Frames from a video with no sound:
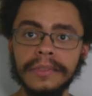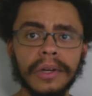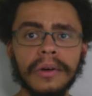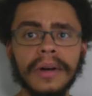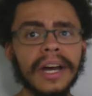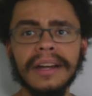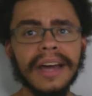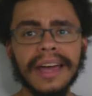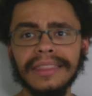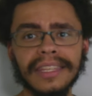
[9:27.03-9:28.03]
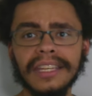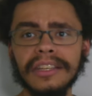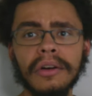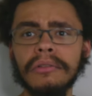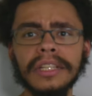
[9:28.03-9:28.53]
You're not
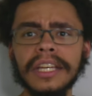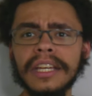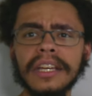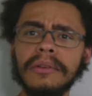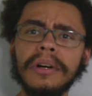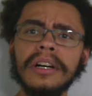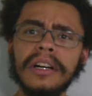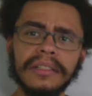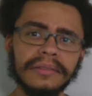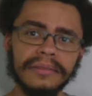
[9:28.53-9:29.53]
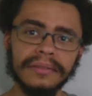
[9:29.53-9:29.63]
the only one.